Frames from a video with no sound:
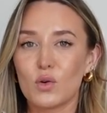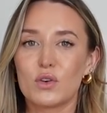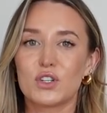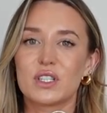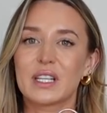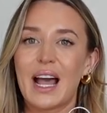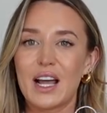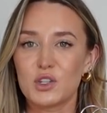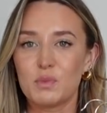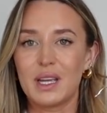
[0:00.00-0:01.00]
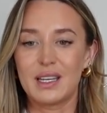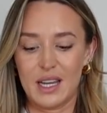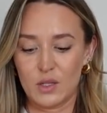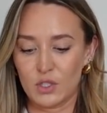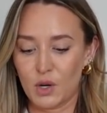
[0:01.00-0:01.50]
gorgeous cashmere
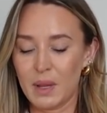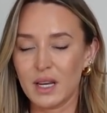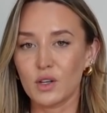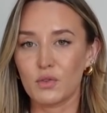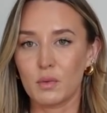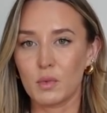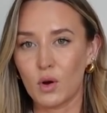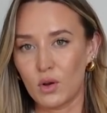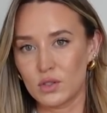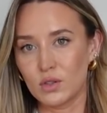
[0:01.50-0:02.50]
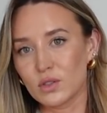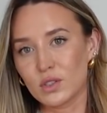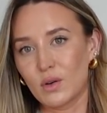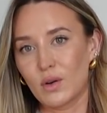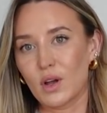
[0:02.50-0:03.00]
knit, which I picked up from COS not
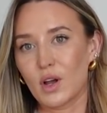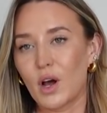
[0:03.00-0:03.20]
so long ago.